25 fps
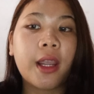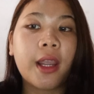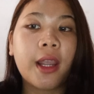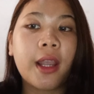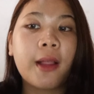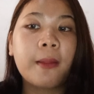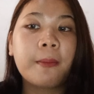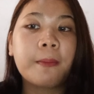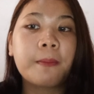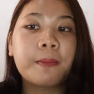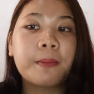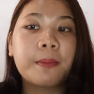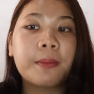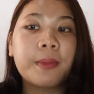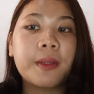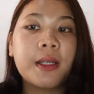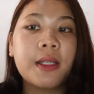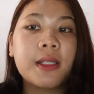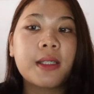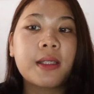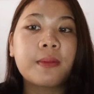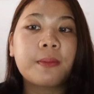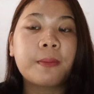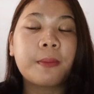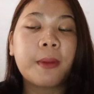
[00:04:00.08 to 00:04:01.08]
have
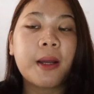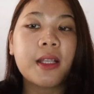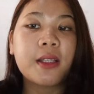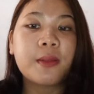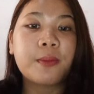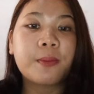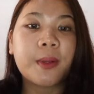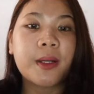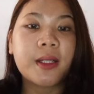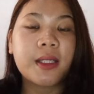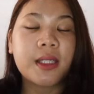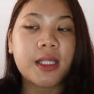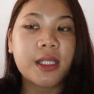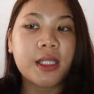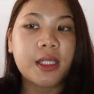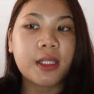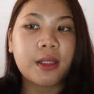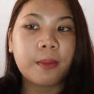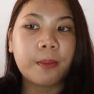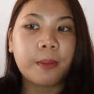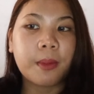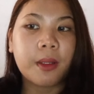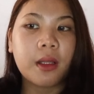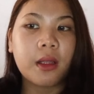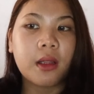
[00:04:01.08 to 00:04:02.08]
plus past
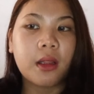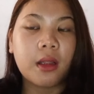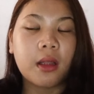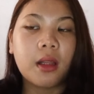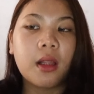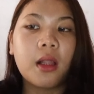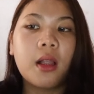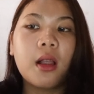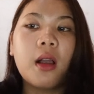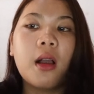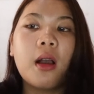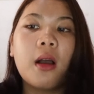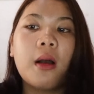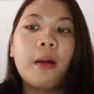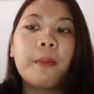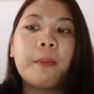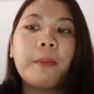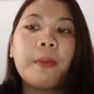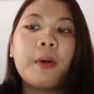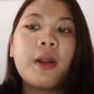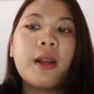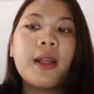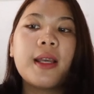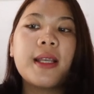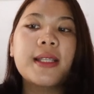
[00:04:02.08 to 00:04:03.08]
participle.
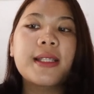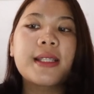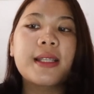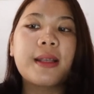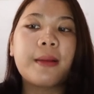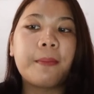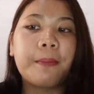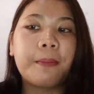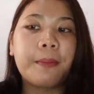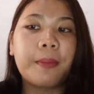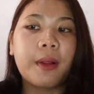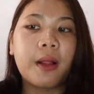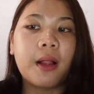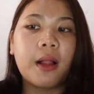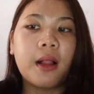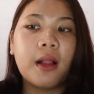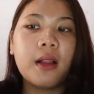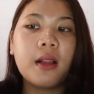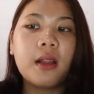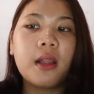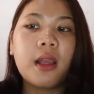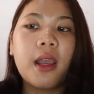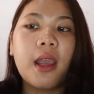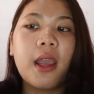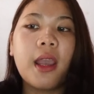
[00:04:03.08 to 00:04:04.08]
For
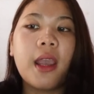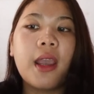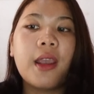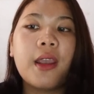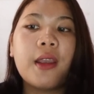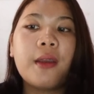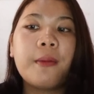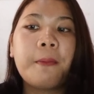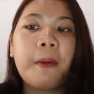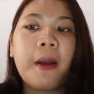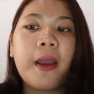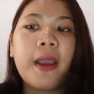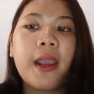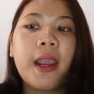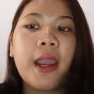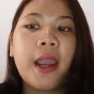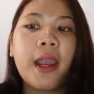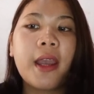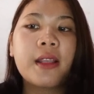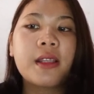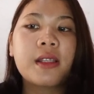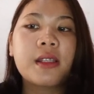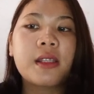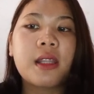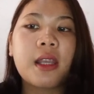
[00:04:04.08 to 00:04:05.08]
example, if I
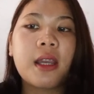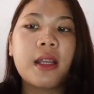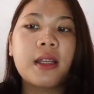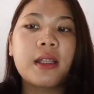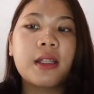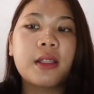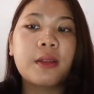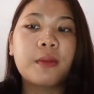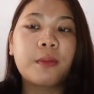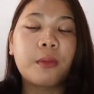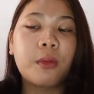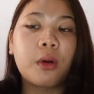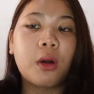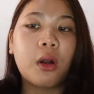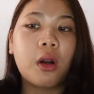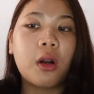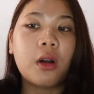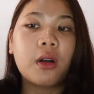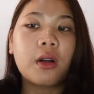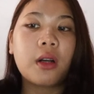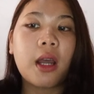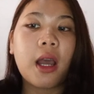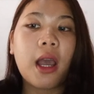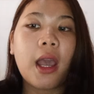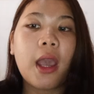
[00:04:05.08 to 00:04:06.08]
had studied
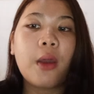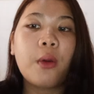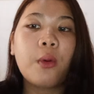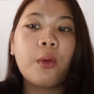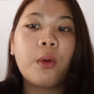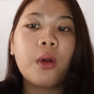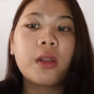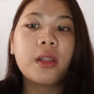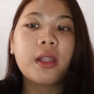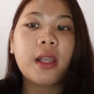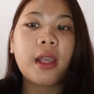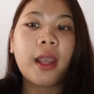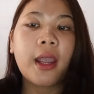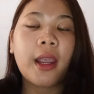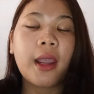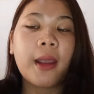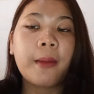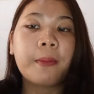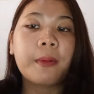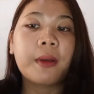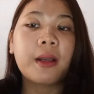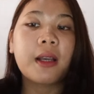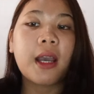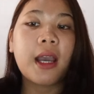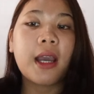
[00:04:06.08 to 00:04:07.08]
more, I would have
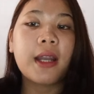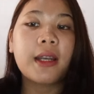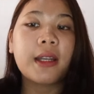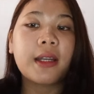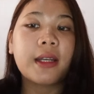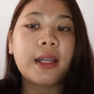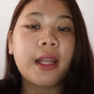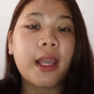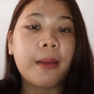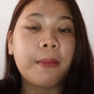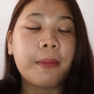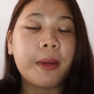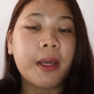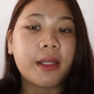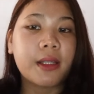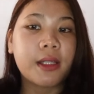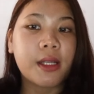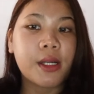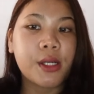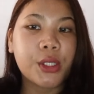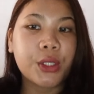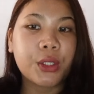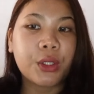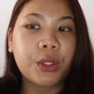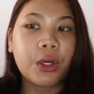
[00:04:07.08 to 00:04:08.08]
gotten a
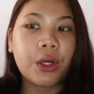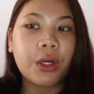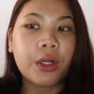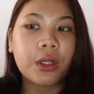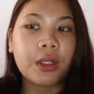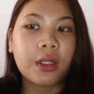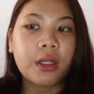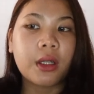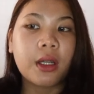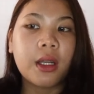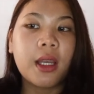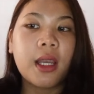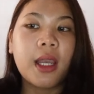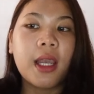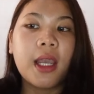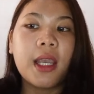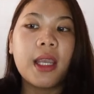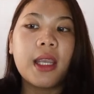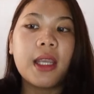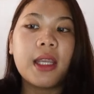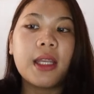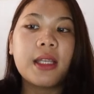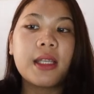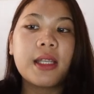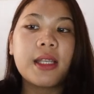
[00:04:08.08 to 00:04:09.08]
better score.
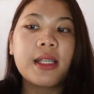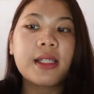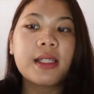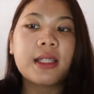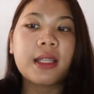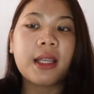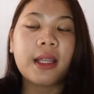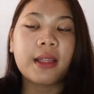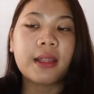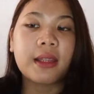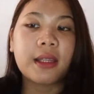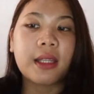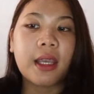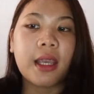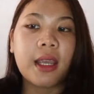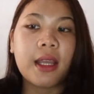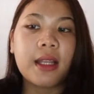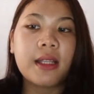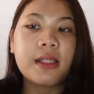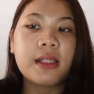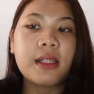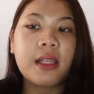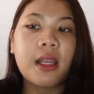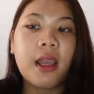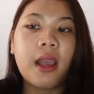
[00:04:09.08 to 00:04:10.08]
In this
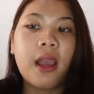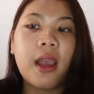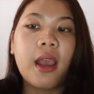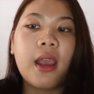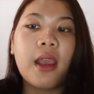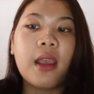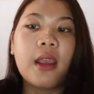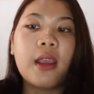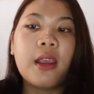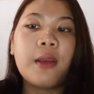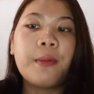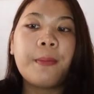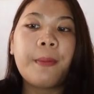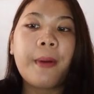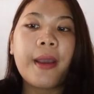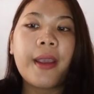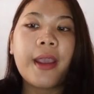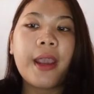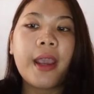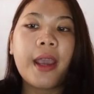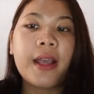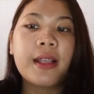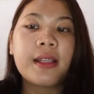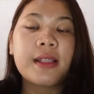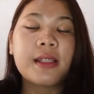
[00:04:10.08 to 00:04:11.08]
sentence, if I
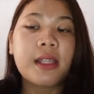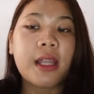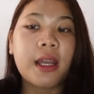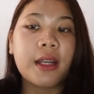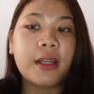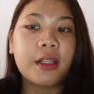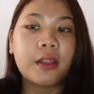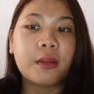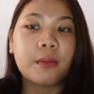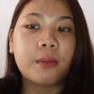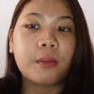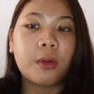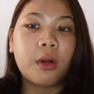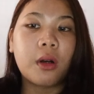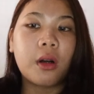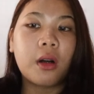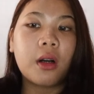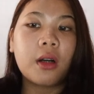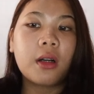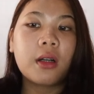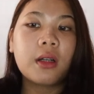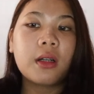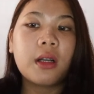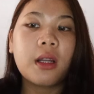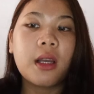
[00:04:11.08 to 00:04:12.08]
had studied
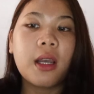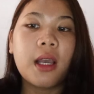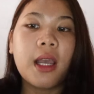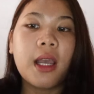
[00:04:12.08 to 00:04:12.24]
more